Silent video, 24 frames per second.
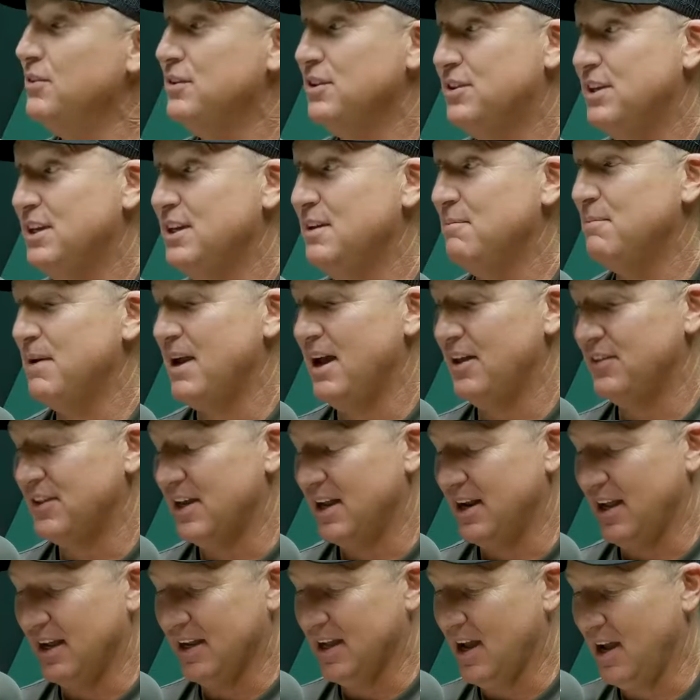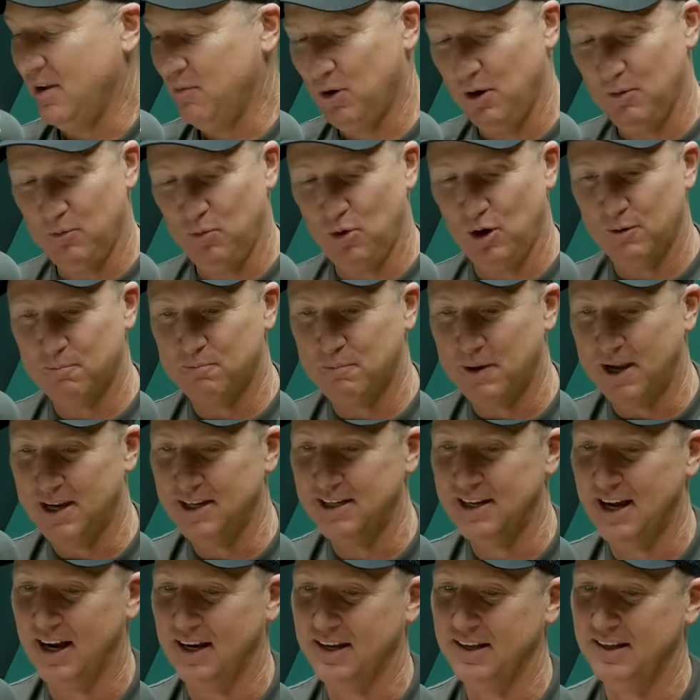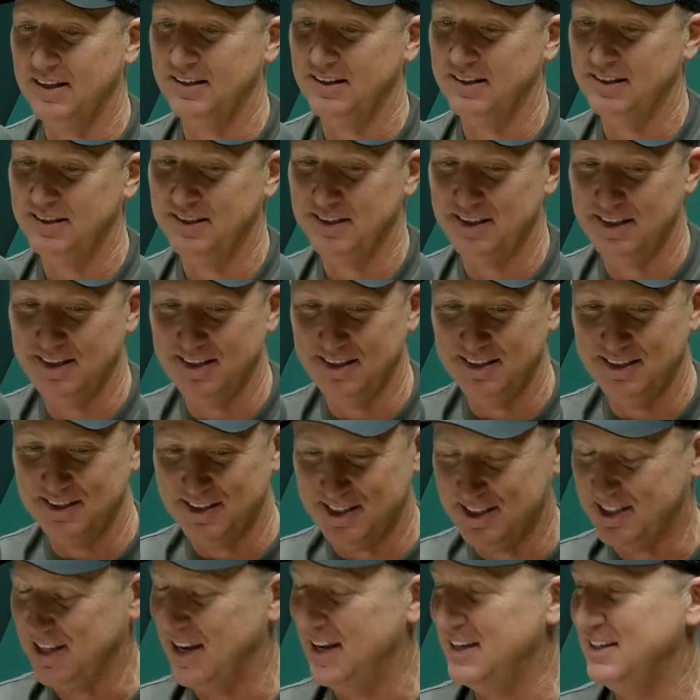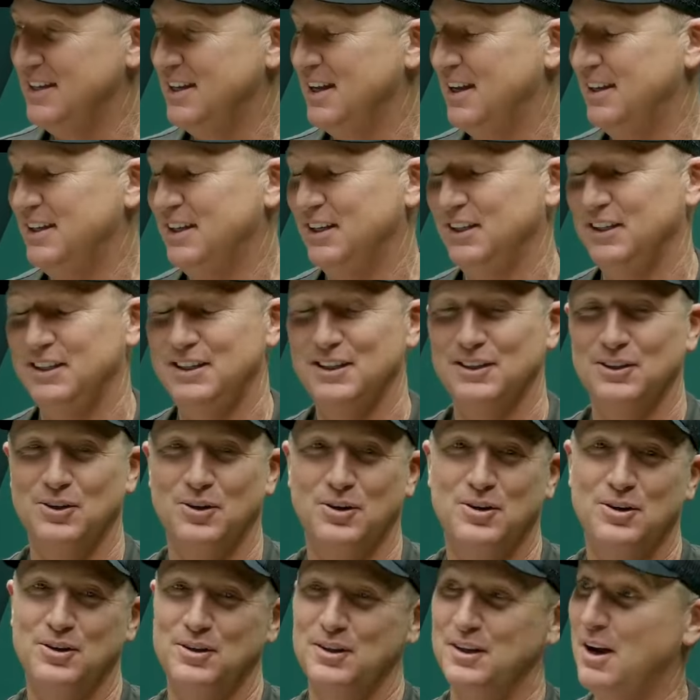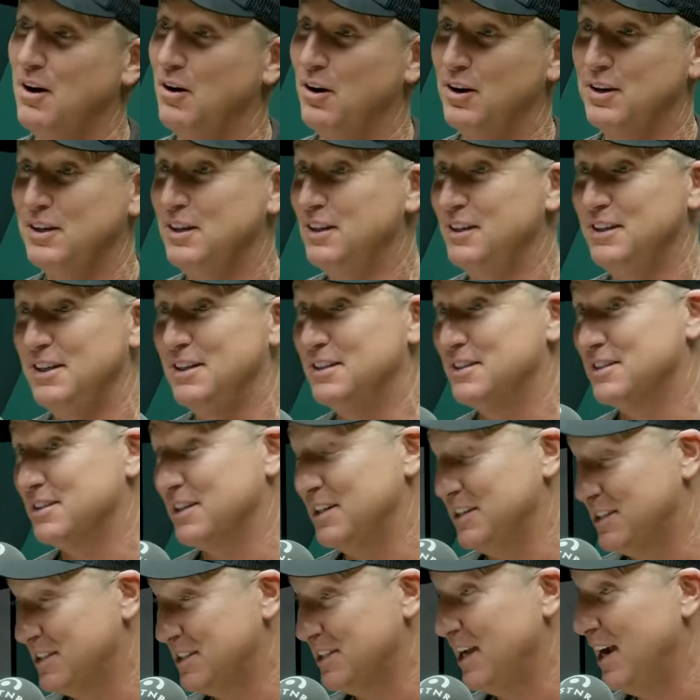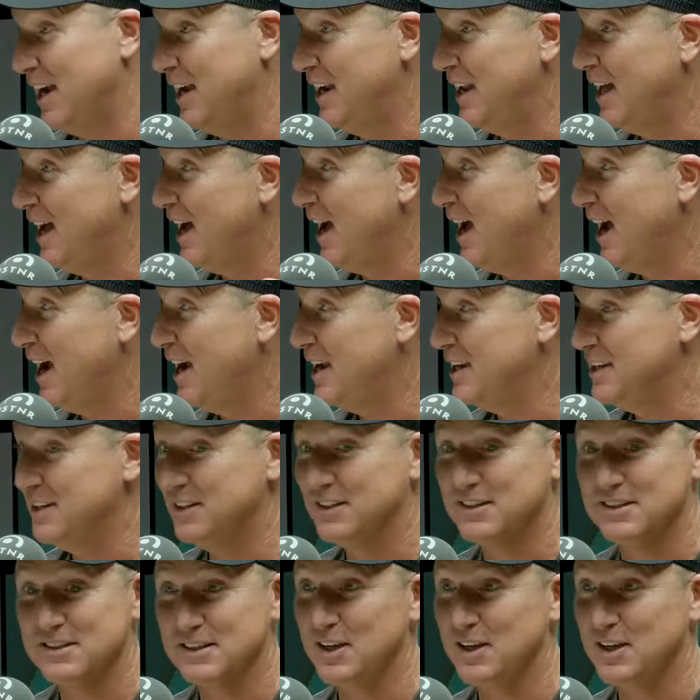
but the thing about that, okay, what Ben Duckett said, you look at it and go, oh, you didn't see Slater, Hayden,